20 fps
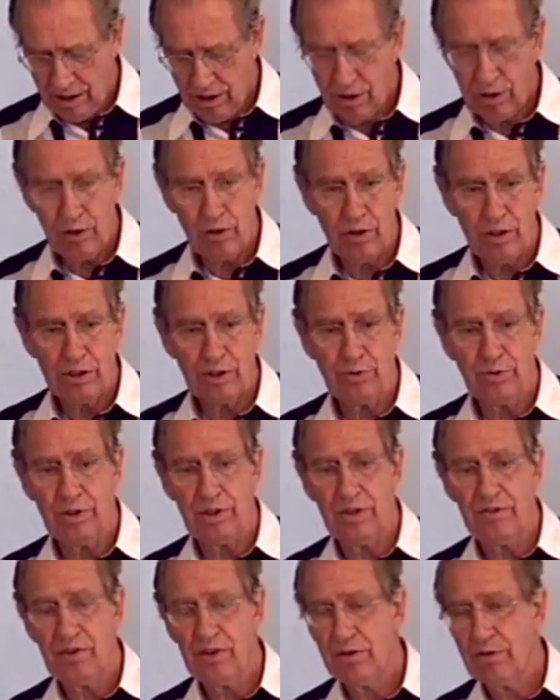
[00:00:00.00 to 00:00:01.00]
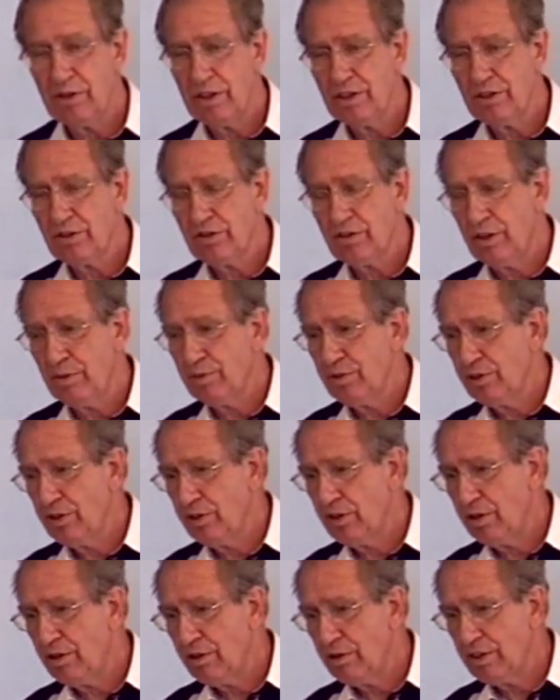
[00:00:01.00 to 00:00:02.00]
of course, whenever you read Scripture, you
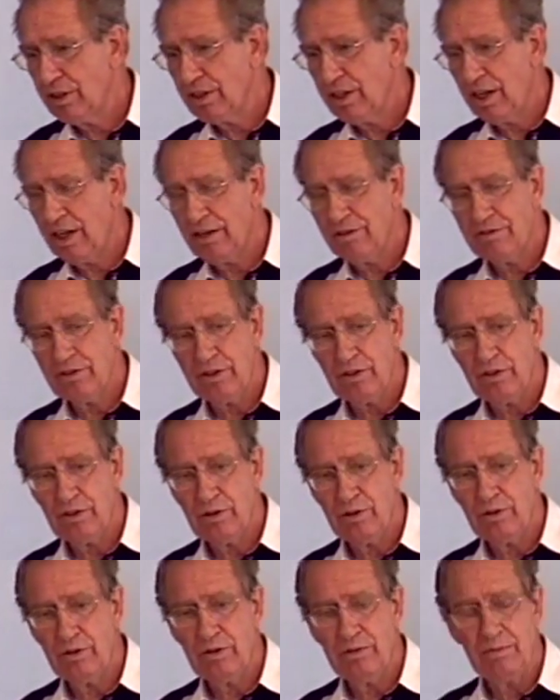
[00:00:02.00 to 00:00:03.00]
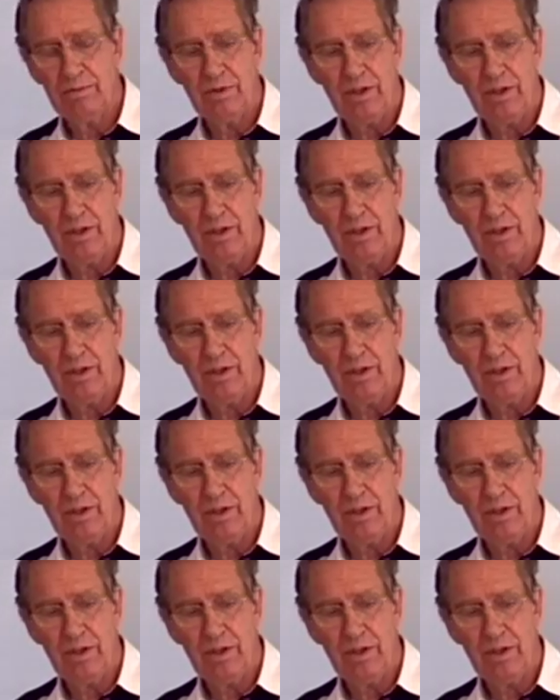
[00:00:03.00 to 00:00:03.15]
always have to